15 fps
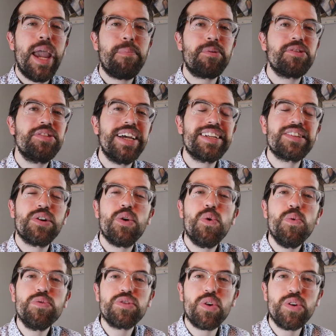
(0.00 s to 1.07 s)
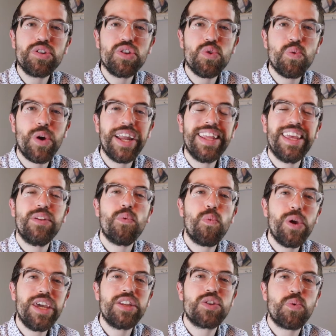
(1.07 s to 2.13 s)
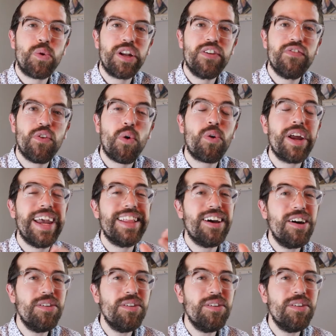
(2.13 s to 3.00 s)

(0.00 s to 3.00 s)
and predict who's going to win in week 24 and